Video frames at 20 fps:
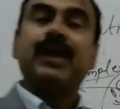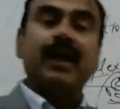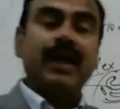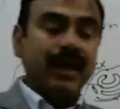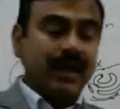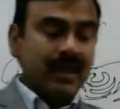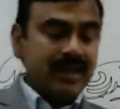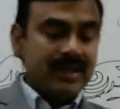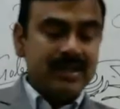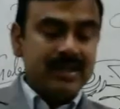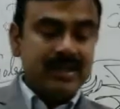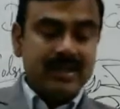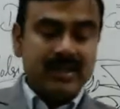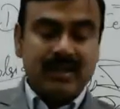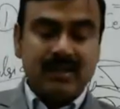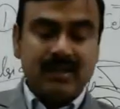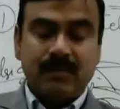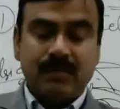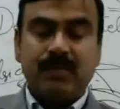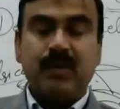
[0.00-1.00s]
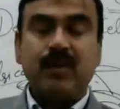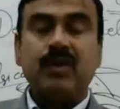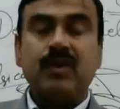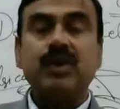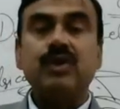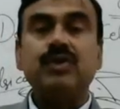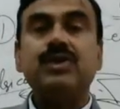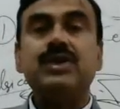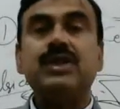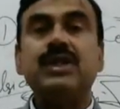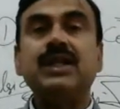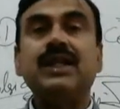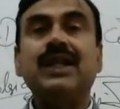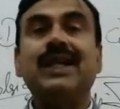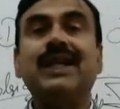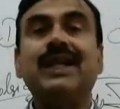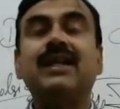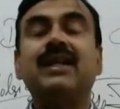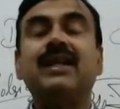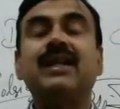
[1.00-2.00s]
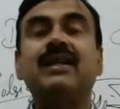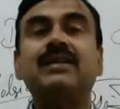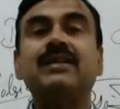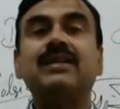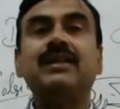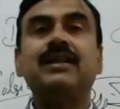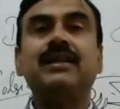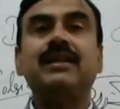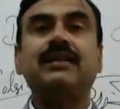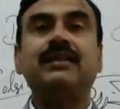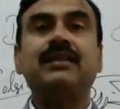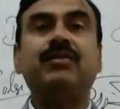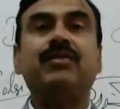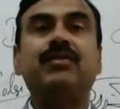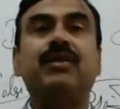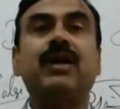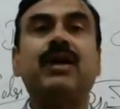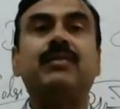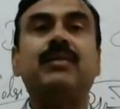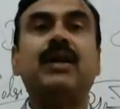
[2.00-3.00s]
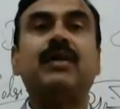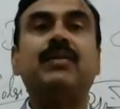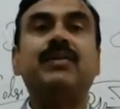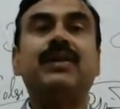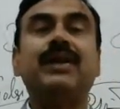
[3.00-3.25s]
is producing energy in the form of